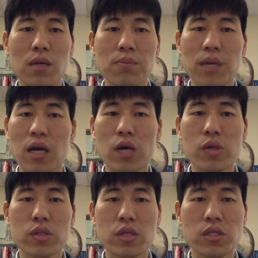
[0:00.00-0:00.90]

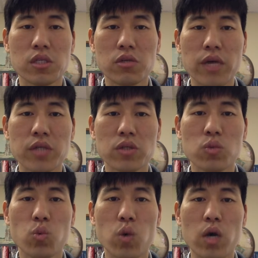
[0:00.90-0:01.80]
because the
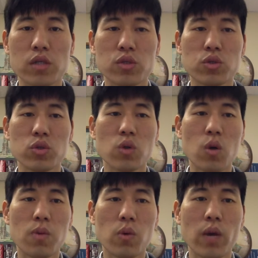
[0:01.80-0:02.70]
situation was too
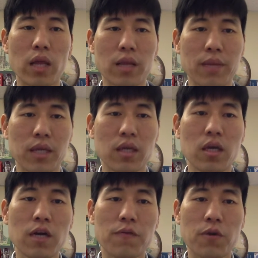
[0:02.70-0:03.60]
overwhelming
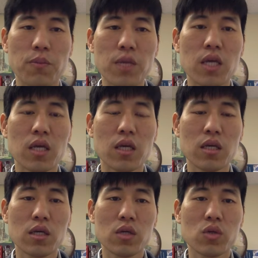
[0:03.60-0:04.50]
for me
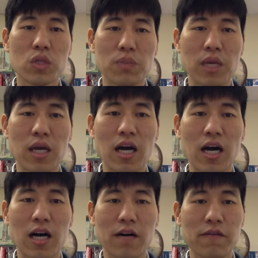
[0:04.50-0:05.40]
to speak
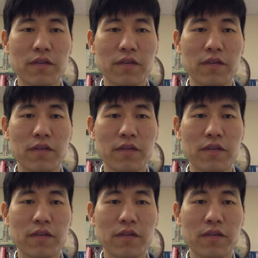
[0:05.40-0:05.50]
of.